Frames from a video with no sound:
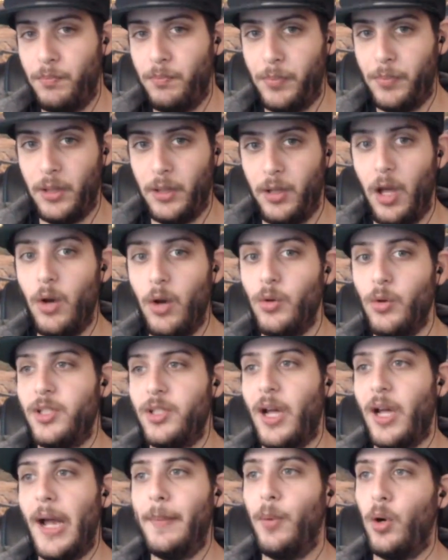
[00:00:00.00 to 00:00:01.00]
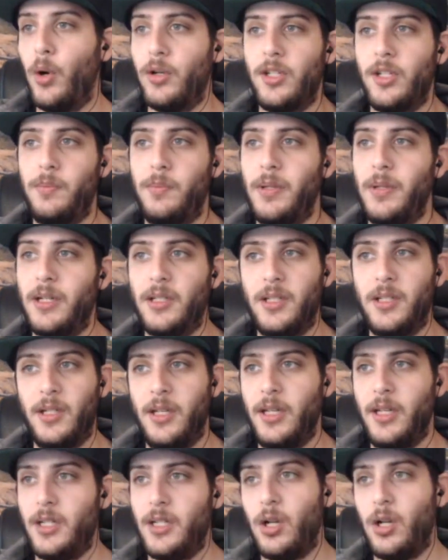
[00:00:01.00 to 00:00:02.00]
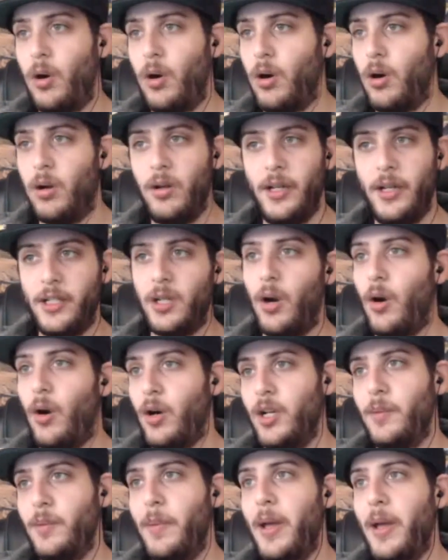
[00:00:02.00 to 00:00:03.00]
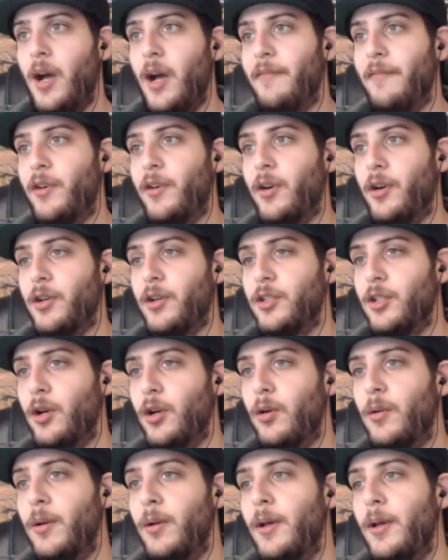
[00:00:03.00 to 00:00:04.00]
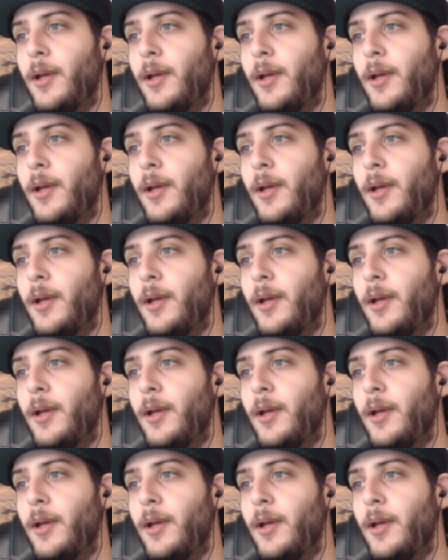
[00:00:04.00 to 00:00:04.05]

below Cyborg just because it's hard to pay up for her. So